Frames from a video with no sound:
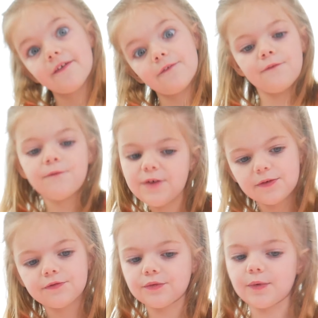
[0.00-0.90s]

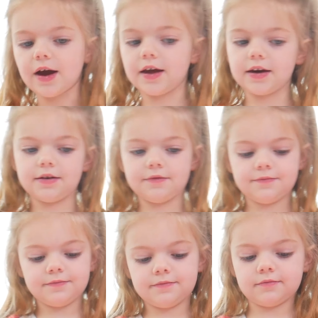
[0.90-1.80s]
Fifth one.
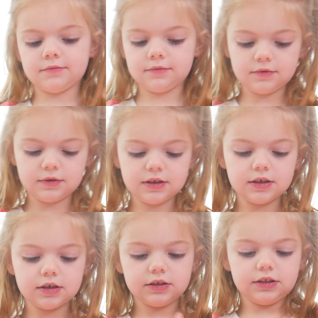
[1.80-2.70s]
Let's
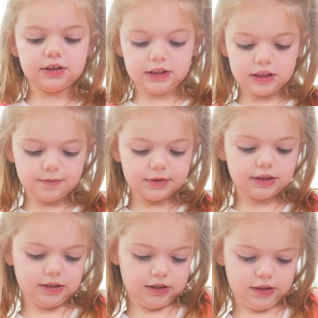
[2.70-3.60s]
see
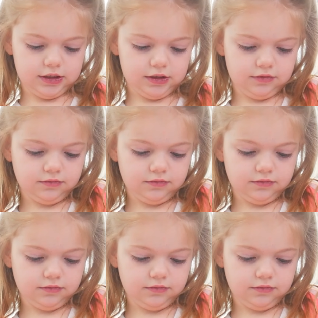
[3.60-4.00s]
what's in here.